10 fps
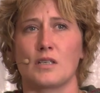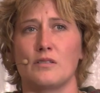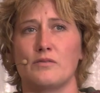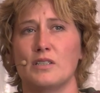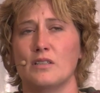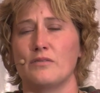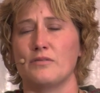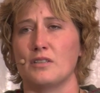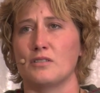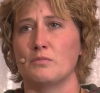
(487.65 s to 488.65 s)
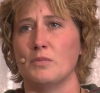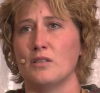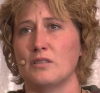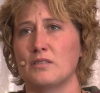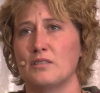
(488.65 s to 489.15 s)
Even if the
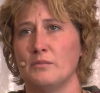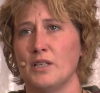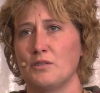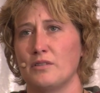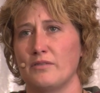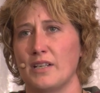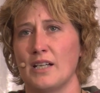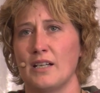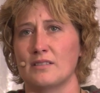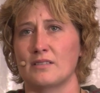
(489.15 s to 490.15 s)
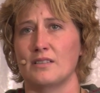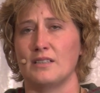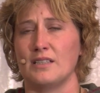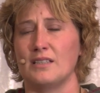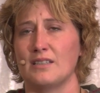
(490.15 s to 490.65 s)
smallest amount of gas
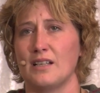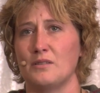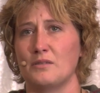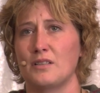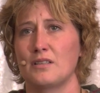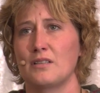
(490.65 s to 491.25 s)
leaks out,